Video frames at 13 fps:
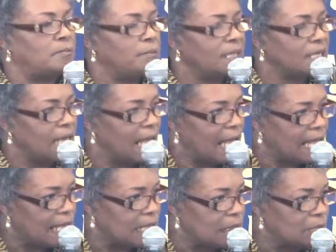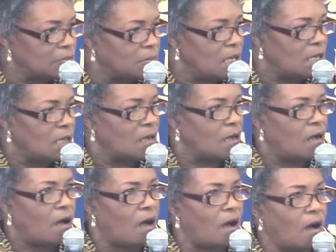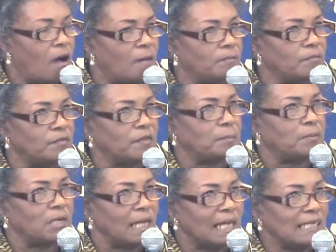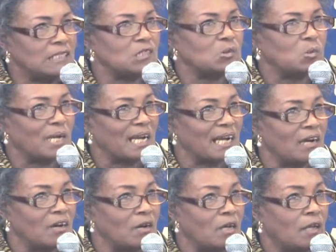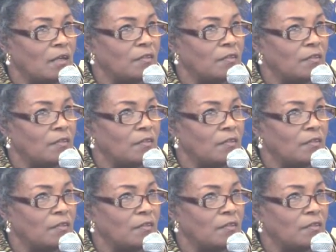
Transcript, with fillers: became the place where